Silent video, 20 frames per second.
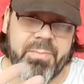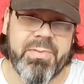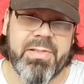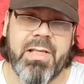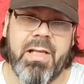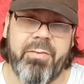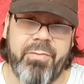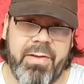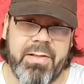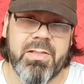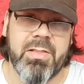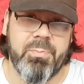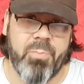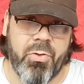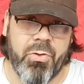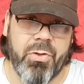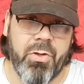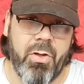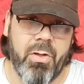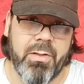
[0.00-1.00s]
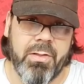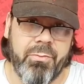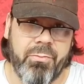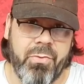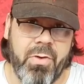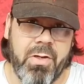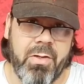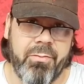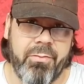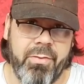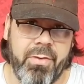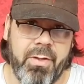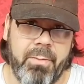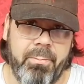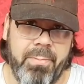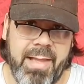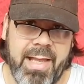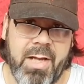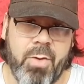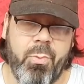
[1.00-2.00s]
himself as Smart Hulk in front
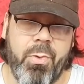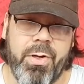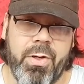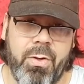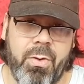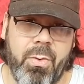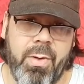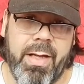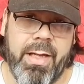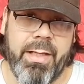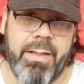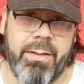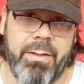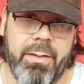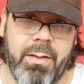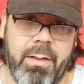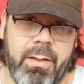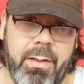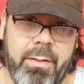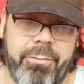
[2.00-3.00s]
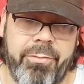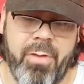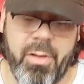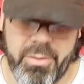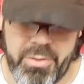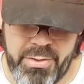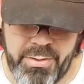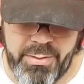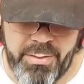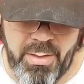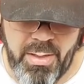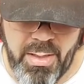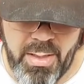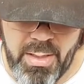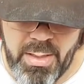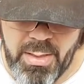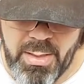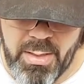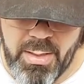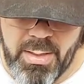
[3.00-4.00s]
of Black Widow and Falcon.
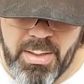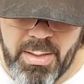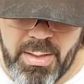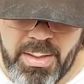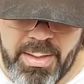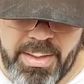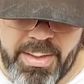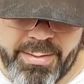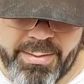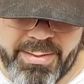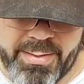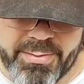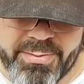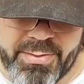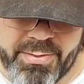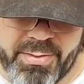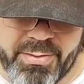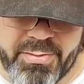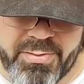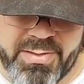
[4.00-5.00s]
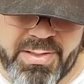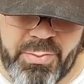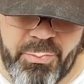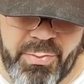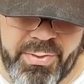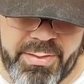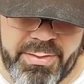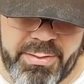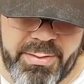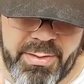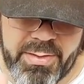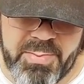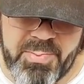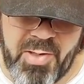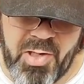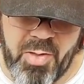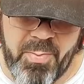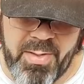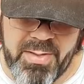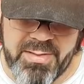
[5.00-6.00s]
And there's another scene with
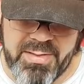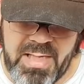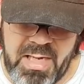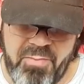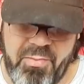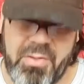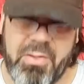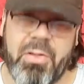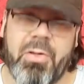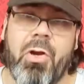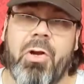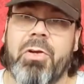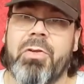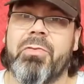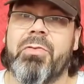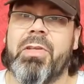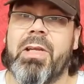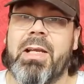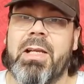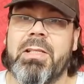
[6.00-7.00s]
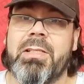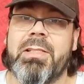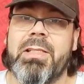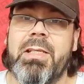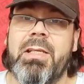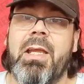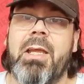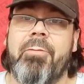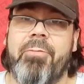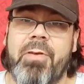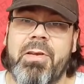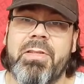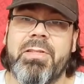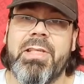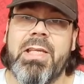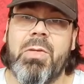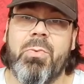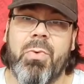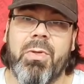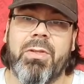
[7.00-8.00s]
Spider-Man saving the Guardian of the Galaxy. A funny
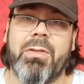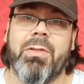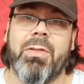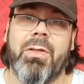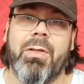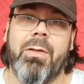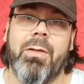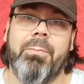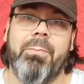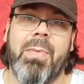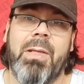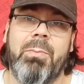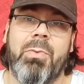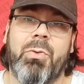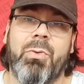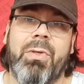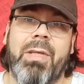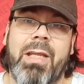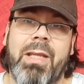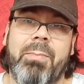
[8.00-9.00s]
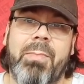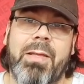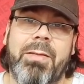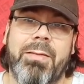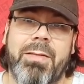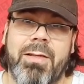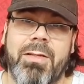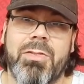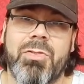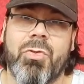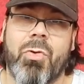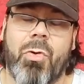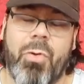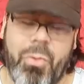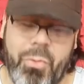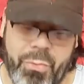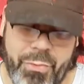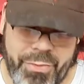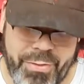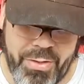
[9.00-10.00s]
scene with in between him and
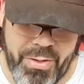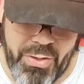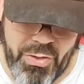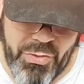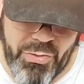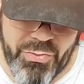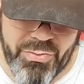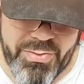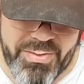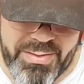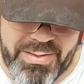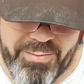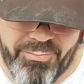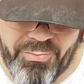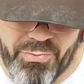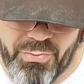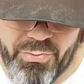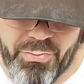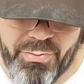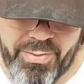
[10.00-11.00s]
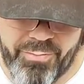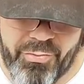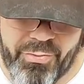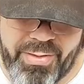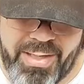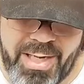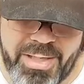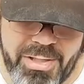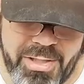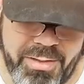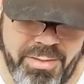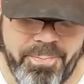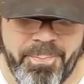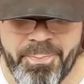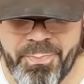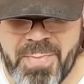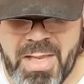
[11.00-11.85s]
Star-Lord. You'll see if you ever catch it.